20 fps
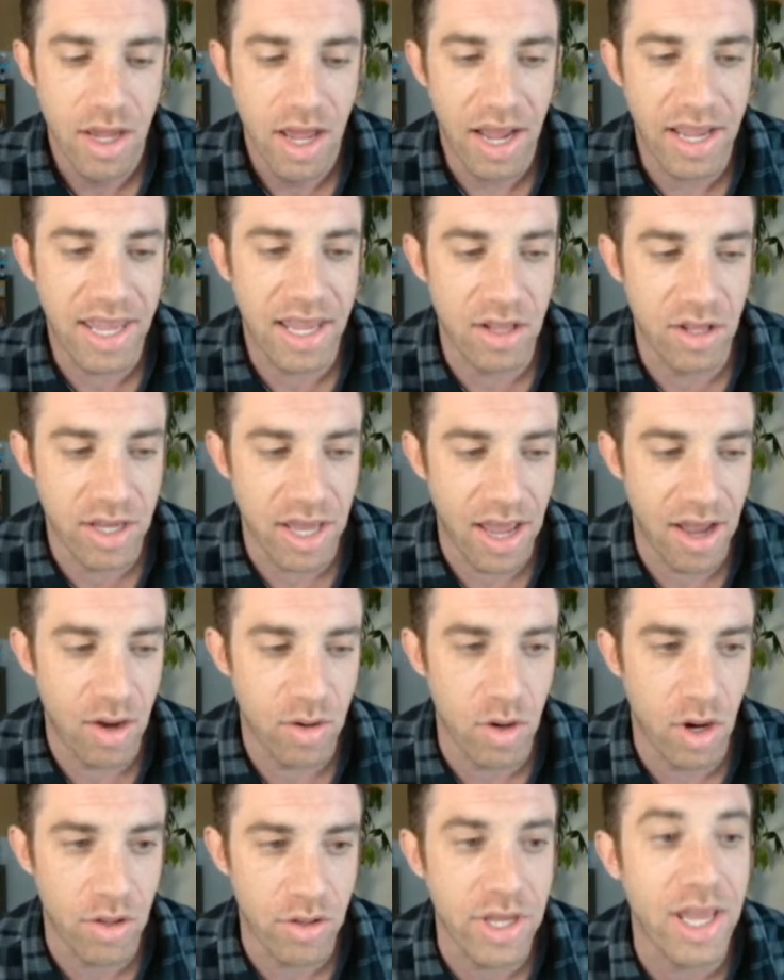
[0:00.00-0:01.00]
I can't look at
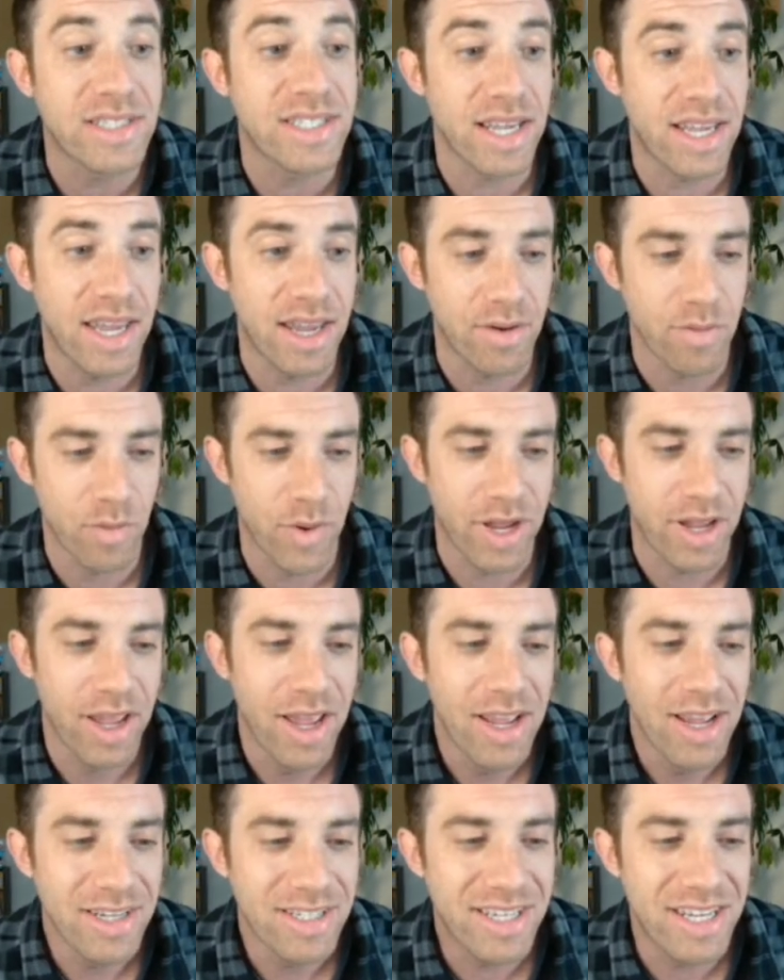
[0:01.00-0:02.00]
how. Yes, I can. Wait,
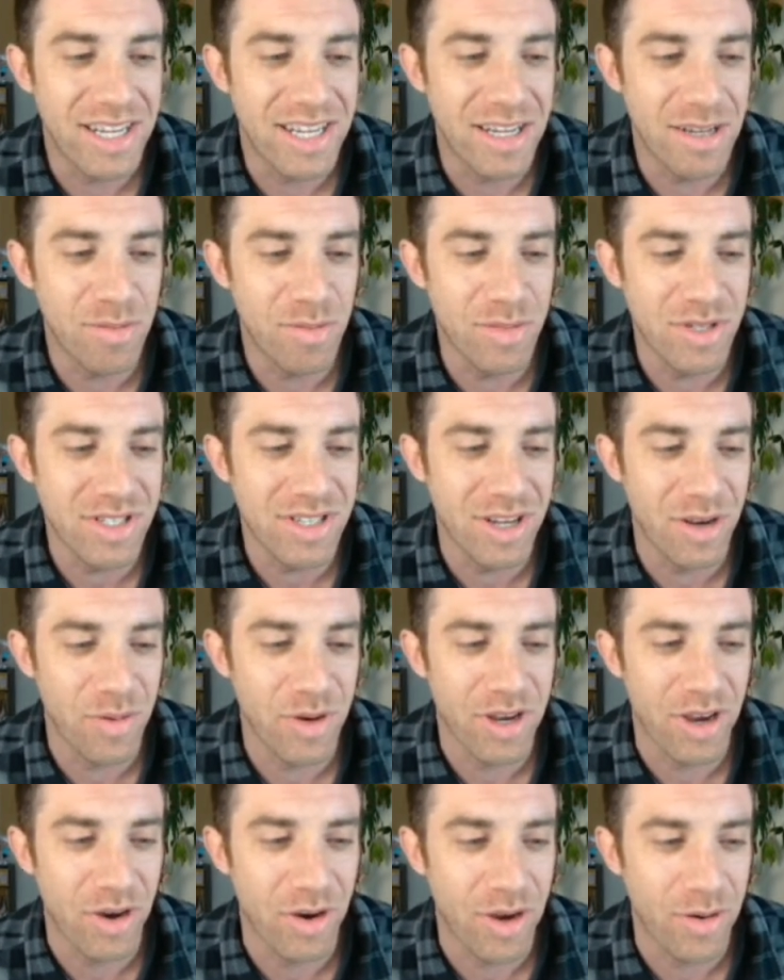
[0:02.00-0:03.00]
teams. Here
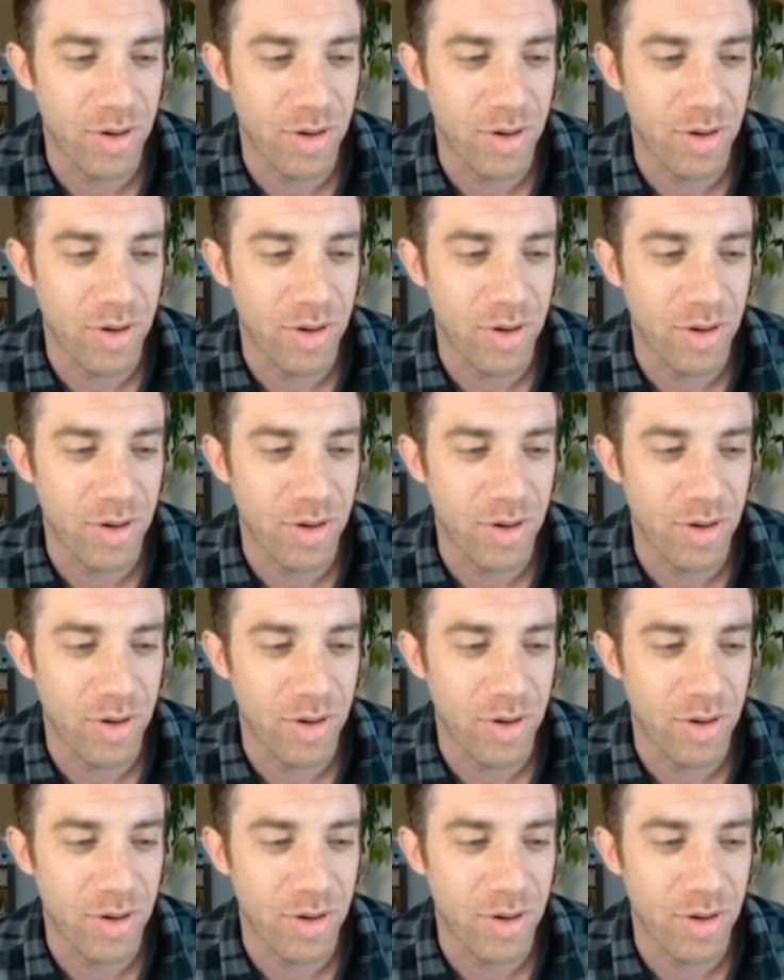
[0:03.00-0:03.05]
we go.